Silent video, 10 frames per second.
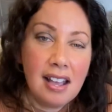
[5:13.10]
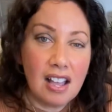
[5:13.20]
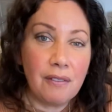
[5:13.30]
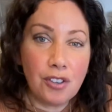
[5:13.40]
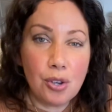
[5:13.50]

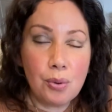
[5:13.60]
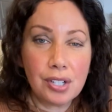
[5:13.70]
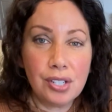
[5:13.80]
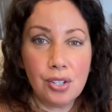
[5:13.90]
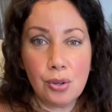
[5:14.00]
if you were
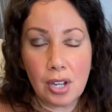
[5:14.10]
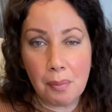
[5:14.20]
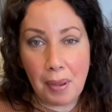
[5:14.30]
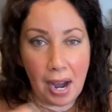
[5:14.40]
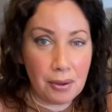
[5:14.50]
to
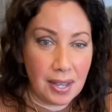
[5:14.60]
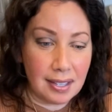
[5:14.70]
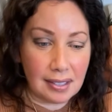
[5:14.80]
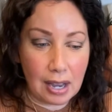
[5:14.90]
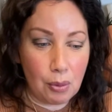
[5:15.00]
compare
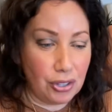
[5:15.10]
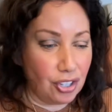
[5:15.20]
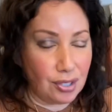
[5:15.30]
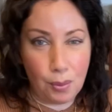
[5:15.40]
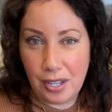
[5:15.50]
this like with
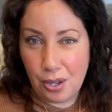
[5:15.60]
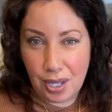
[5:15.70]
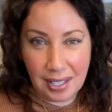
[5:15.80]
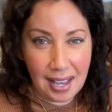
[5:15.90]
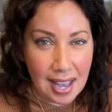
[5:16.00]
just what you
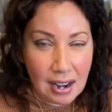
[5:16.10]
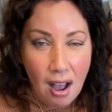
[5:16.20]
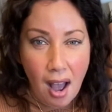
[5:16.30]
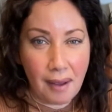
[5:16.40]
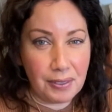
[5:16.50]
could
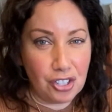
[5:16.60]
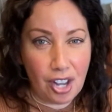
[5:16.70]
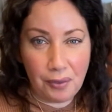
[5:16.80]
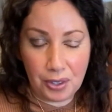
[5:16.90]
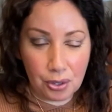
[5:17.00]
get off the
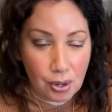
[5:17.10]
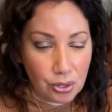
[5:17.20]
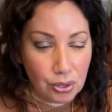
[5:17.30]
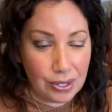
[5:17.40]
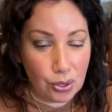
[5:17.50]
shelf at the
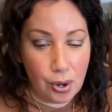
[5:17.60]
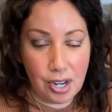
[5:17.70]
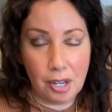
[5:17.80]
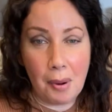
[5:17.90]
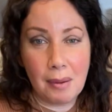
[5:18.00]
grocery store
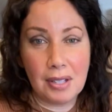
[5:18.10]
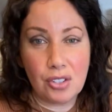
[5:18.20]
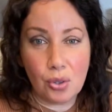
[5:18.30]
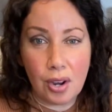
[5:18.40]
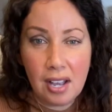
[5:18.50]
or a department
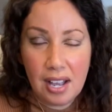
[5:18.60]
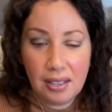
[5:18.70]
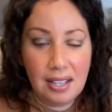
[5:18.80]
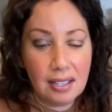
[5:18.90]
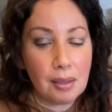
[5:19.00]
store,
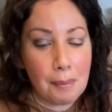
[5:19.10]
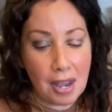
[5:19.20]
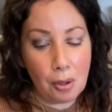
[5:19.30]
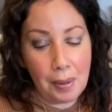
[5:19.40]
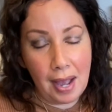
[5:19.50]
these
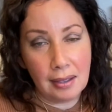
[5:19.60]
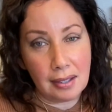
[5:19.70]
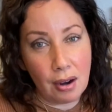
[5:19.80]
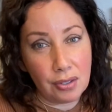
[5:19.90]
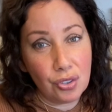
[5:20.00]
metal
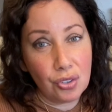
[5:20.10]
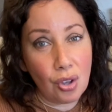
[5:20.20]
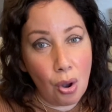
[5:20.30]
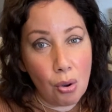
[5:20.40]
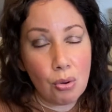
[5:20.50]
pans are
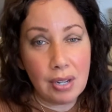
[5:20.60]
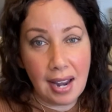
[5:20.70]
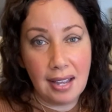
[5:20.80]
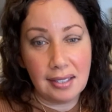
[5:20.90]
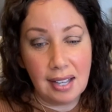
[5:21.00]
so
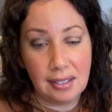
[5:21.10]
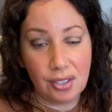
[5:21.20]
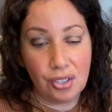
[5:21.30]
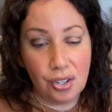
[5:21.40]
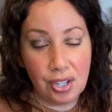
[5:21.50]
nice and
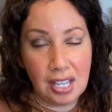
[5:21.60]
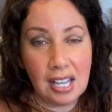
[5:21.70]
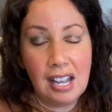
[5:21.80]
sturdy.